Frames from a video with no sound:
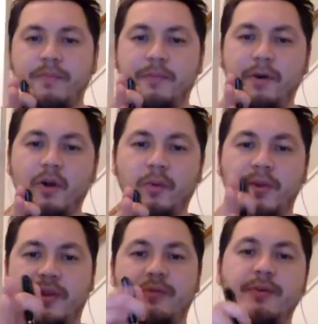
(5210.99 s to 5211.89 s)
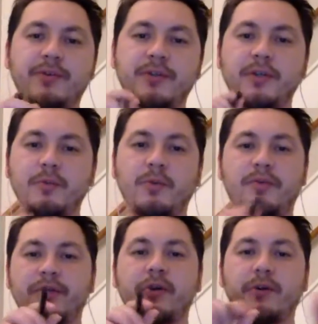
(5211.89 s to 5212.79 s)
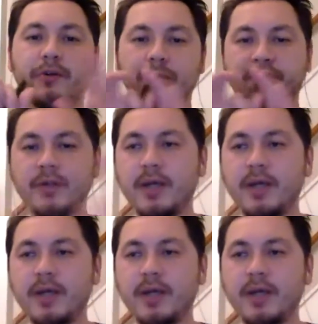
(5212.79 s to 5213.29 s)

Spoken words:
pathway through. So you walk through corridors.